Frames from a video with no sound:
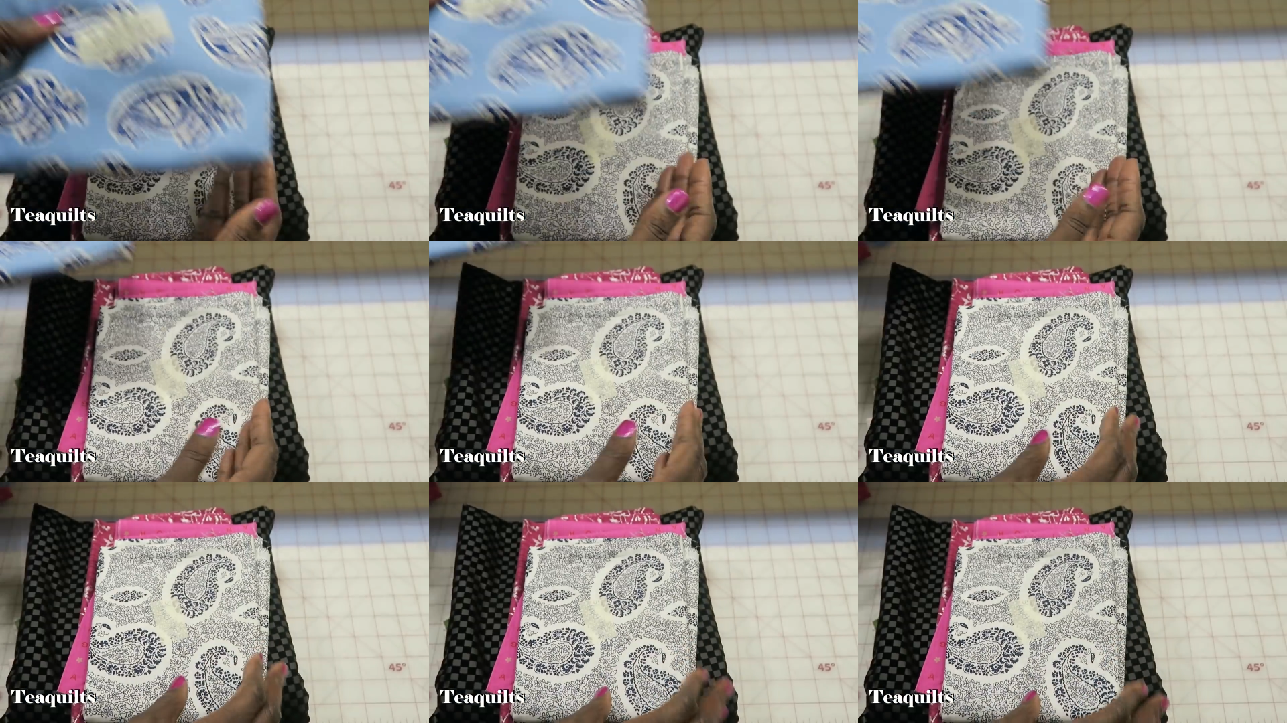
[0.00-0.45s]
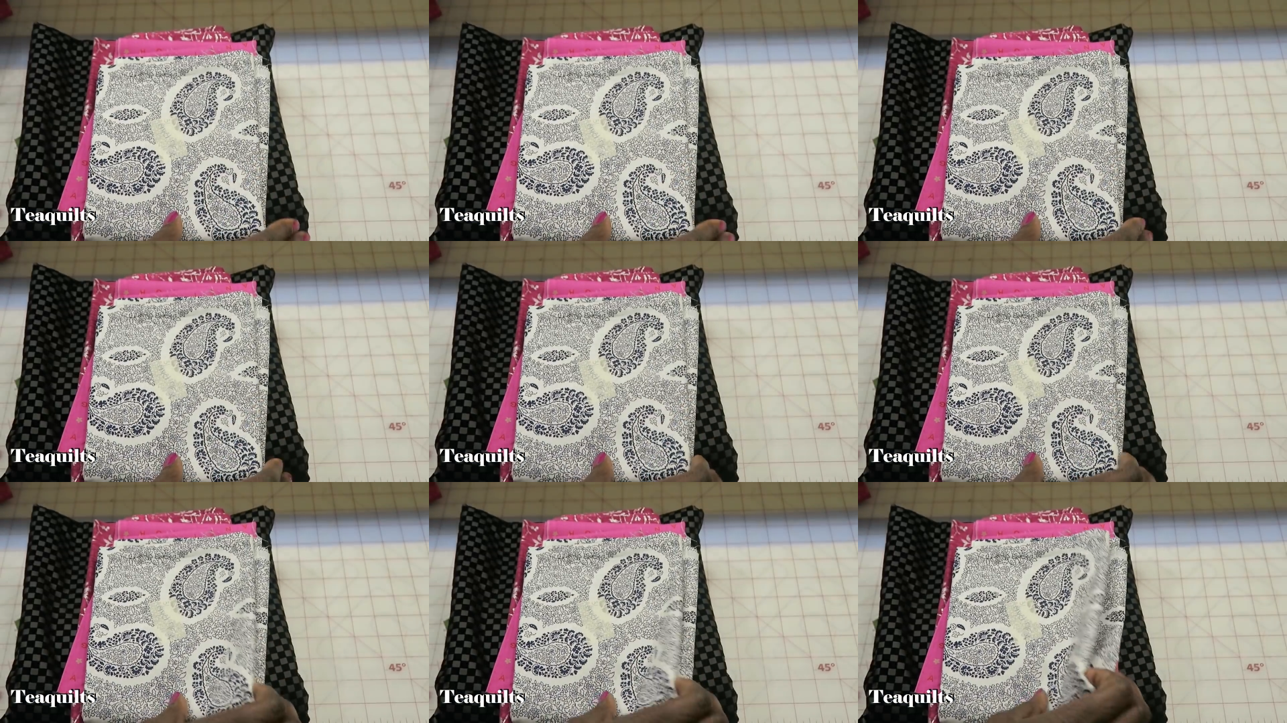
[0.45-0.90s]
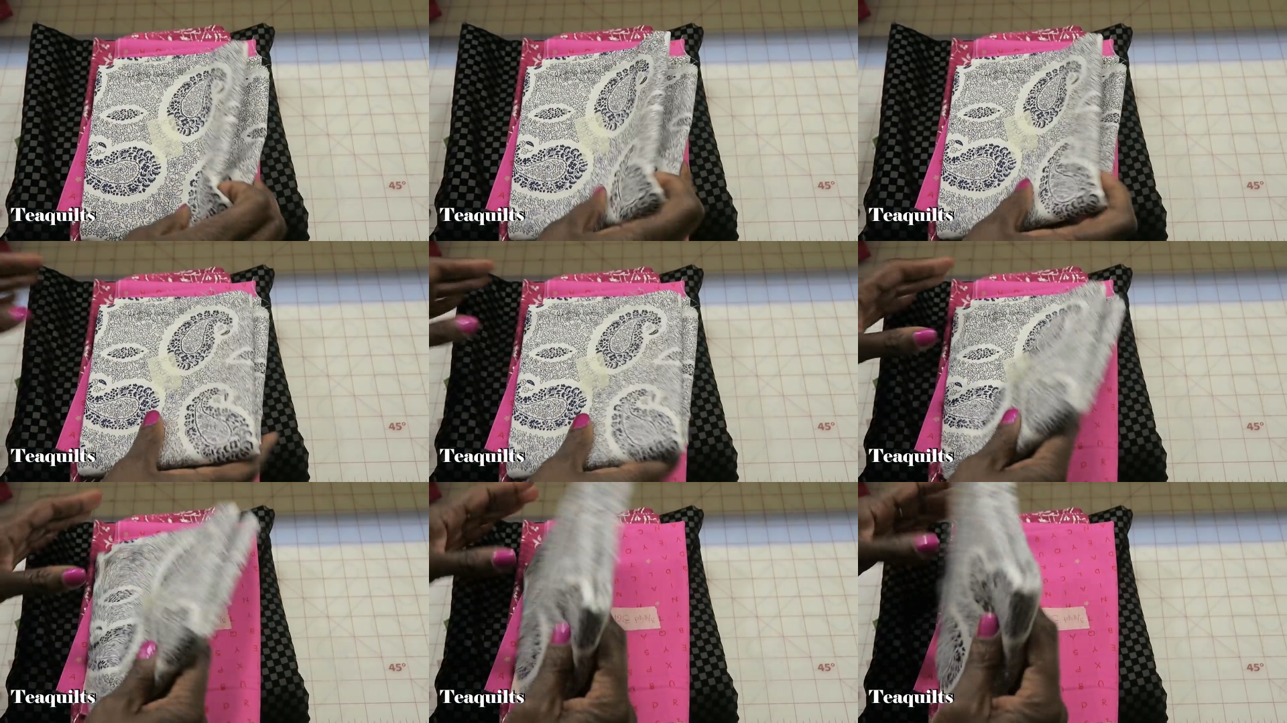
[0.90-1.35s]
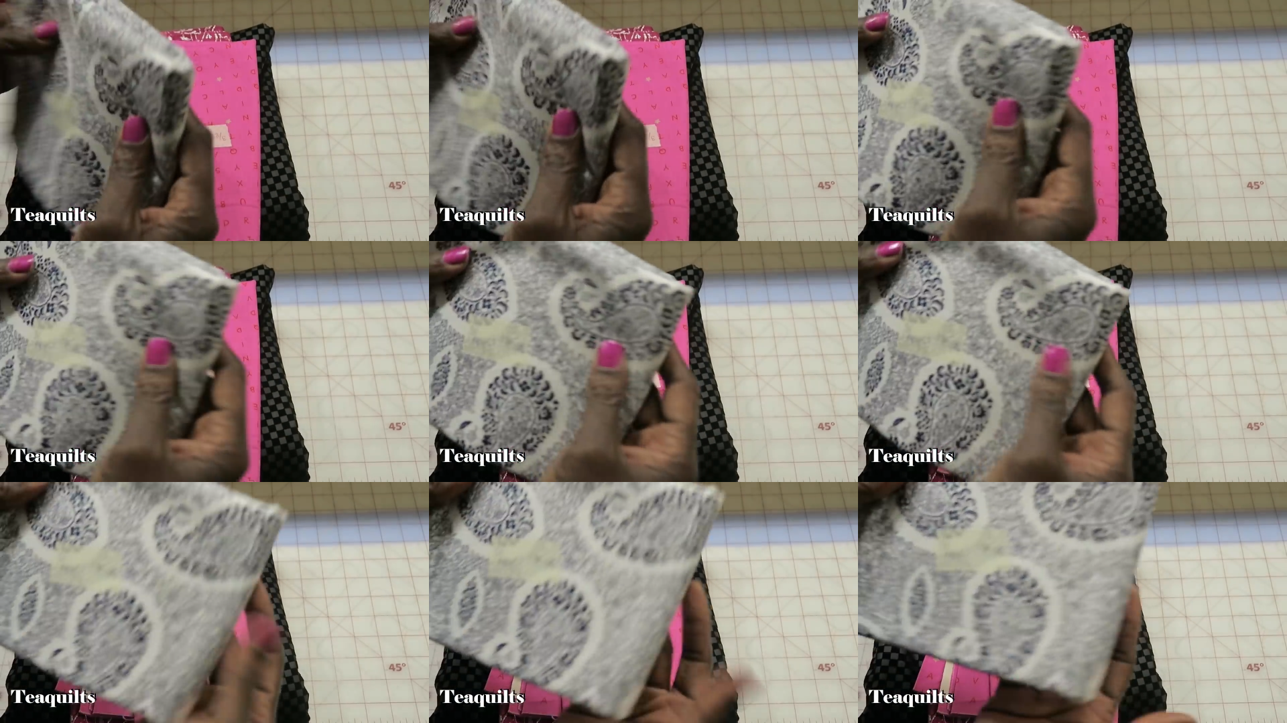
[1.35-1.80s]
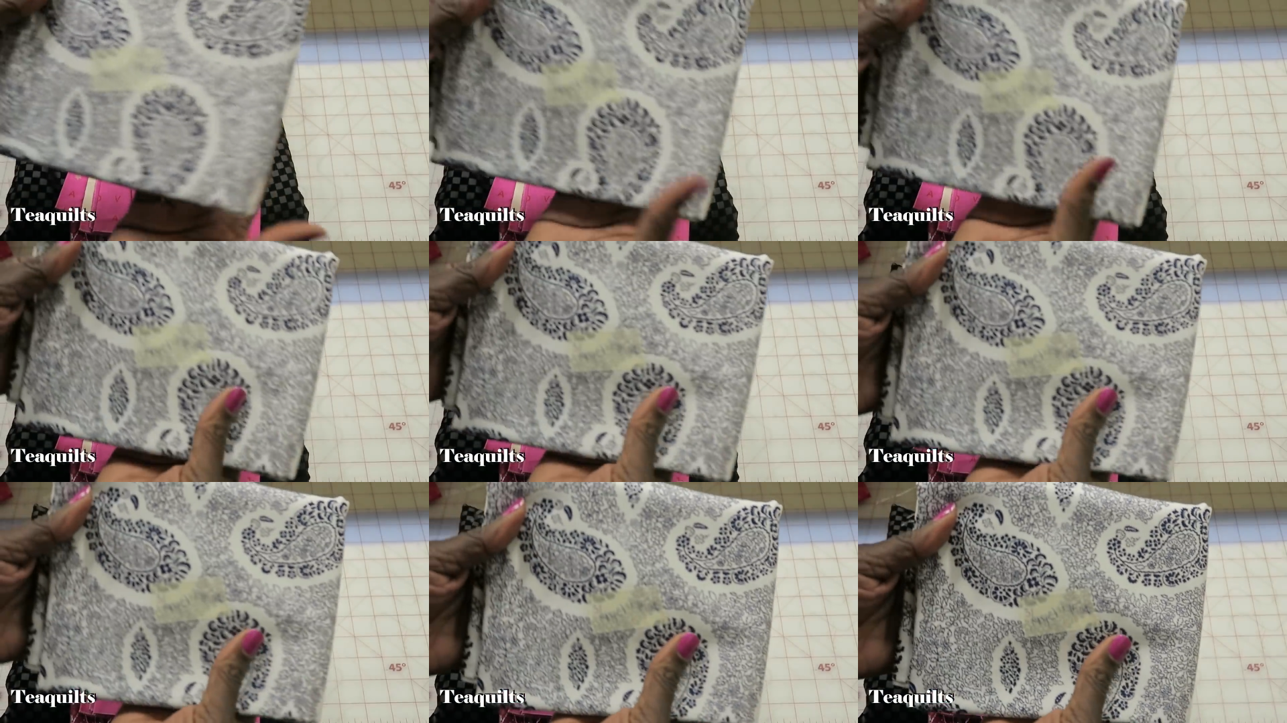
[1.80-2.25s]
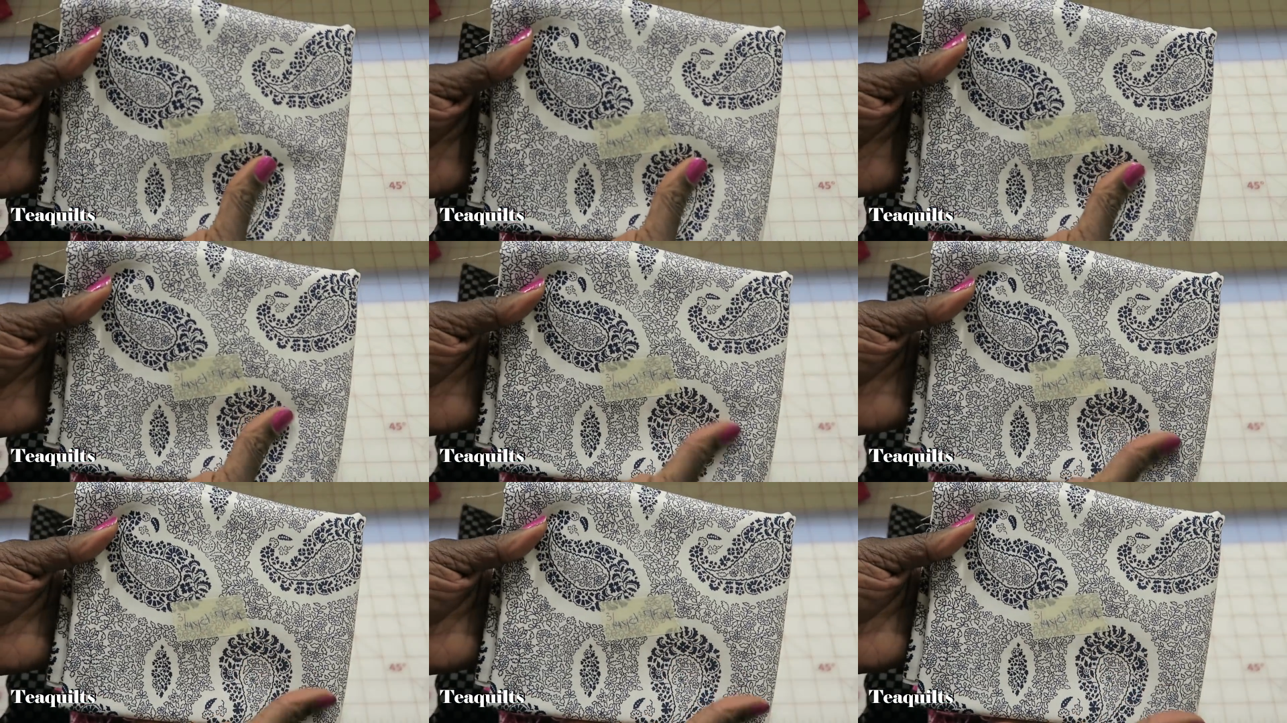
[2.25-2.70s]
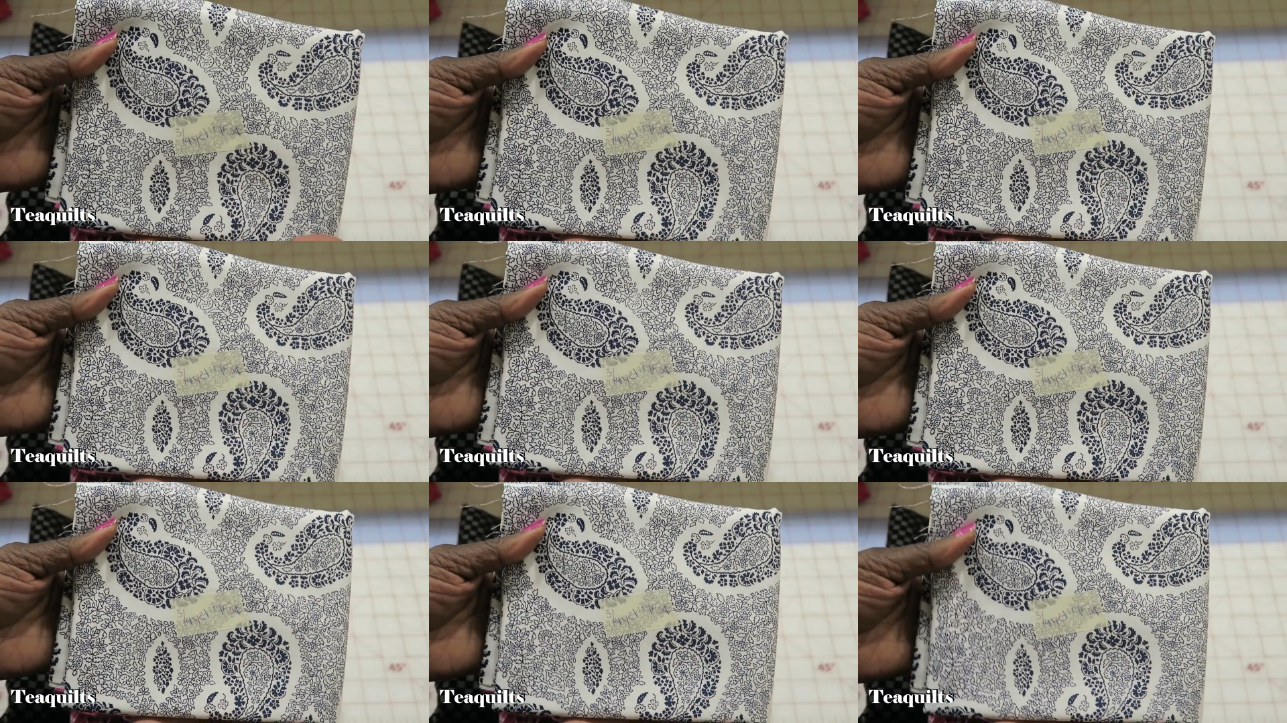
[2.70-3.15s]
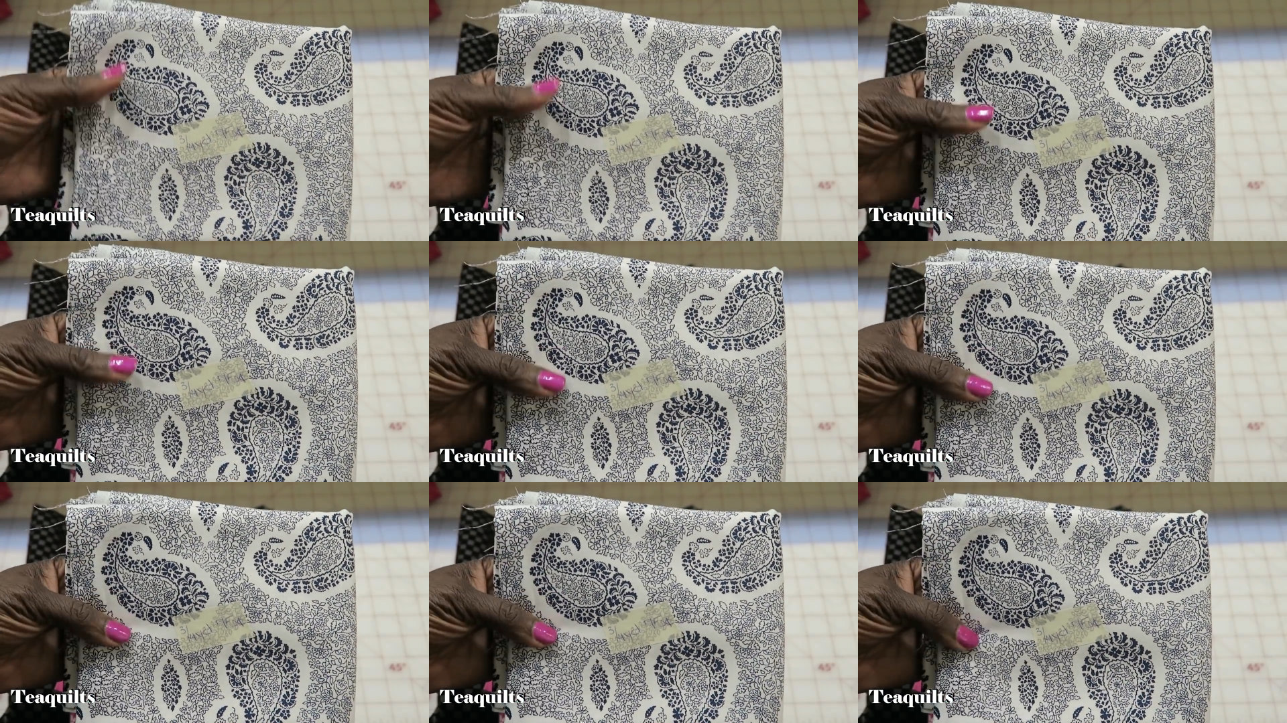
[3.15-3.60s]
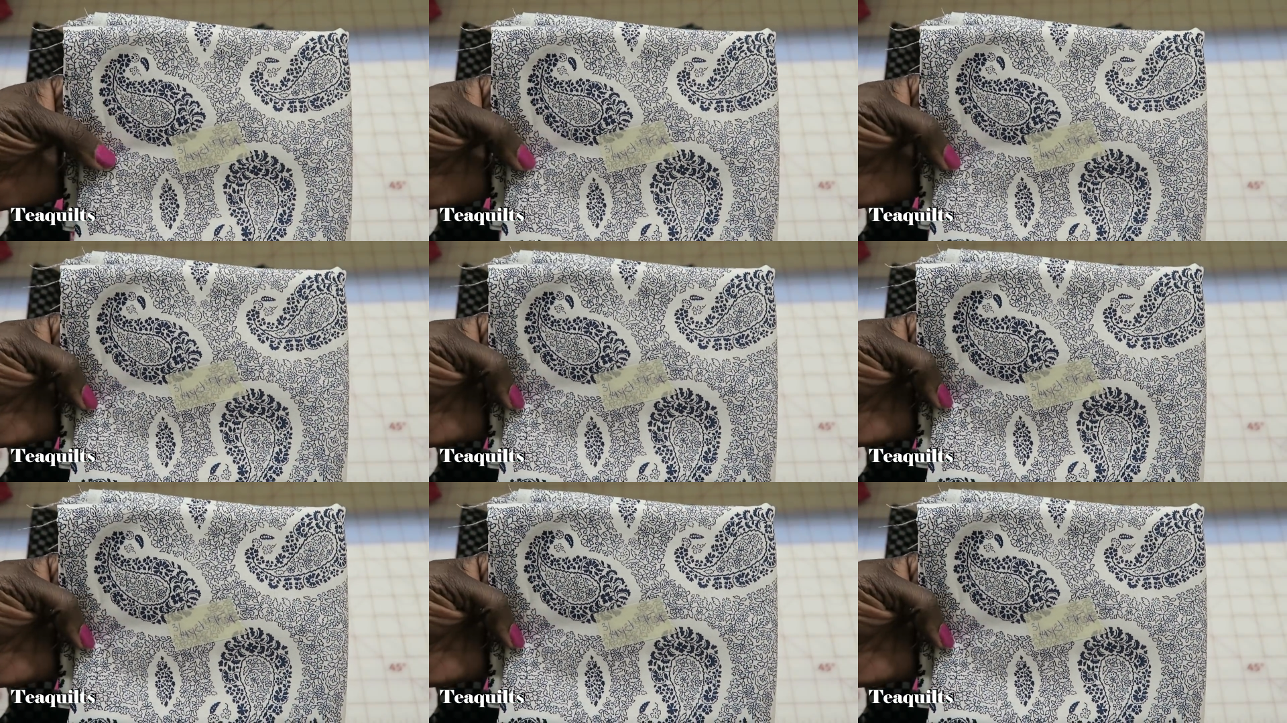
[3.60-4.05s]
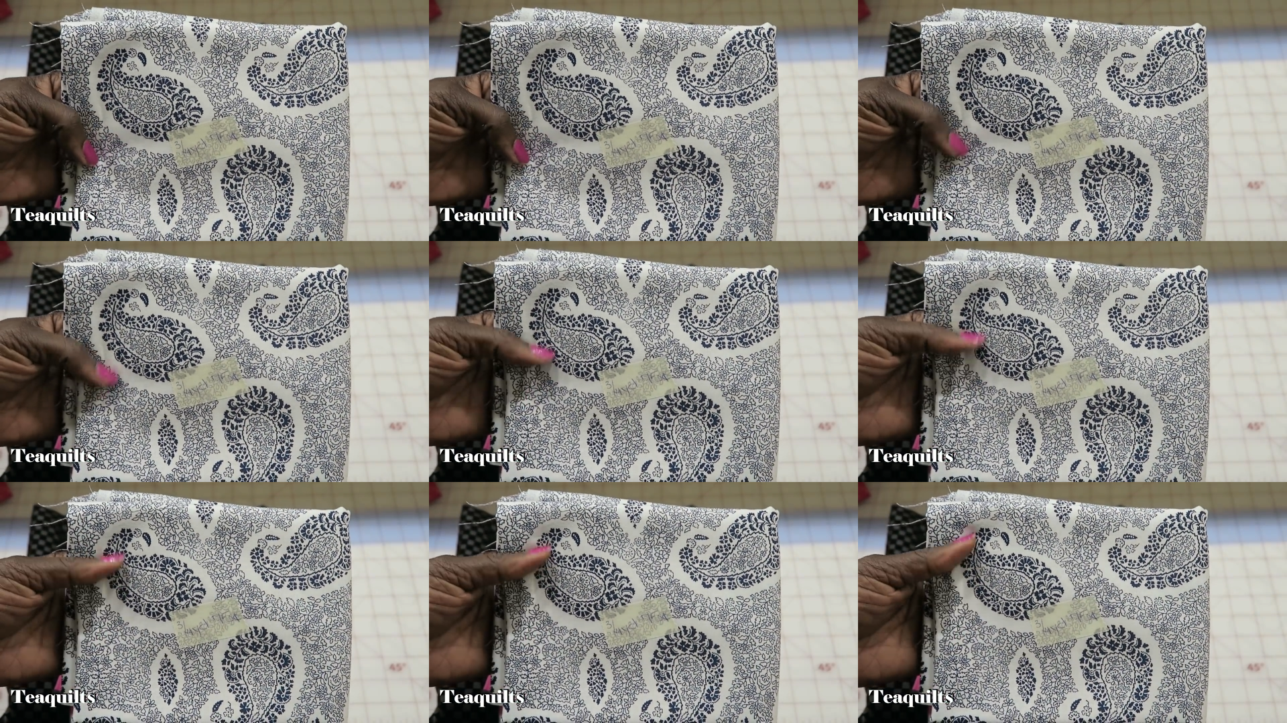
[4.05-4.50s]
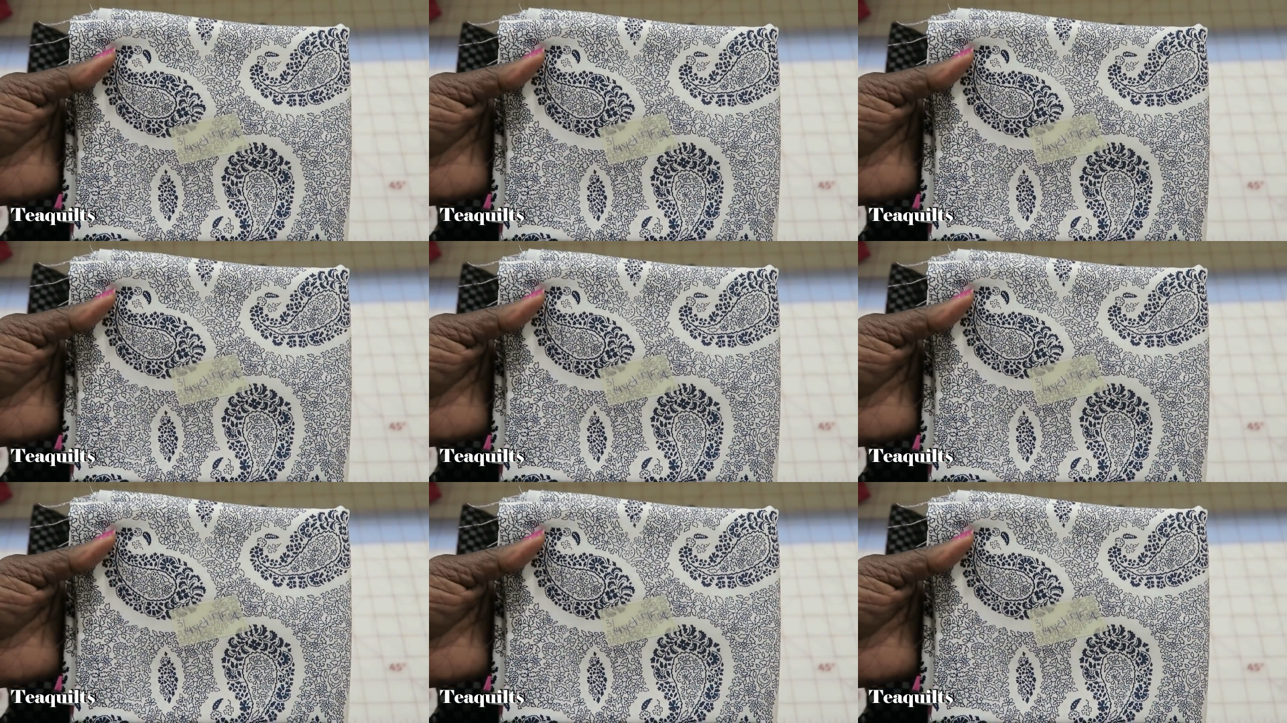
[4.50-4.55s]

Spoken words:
[unreadable: no face in view]